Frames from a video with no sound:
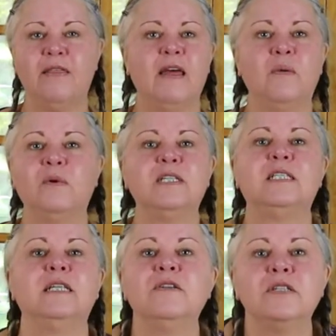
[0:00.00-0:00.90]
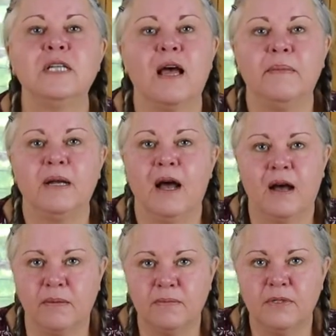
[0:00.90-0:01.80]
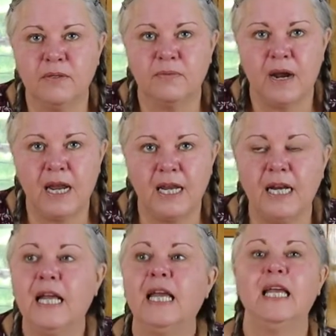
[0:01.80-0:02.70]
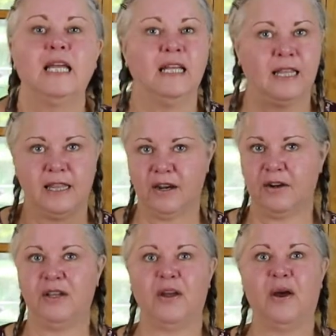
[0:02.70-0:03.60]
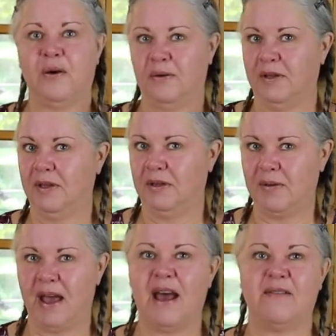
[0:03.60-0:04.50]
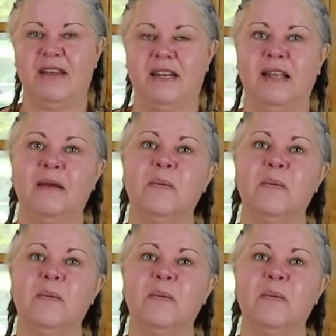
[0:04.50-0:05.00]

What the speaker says: And then when dinner time comes, right, there you go, you have it.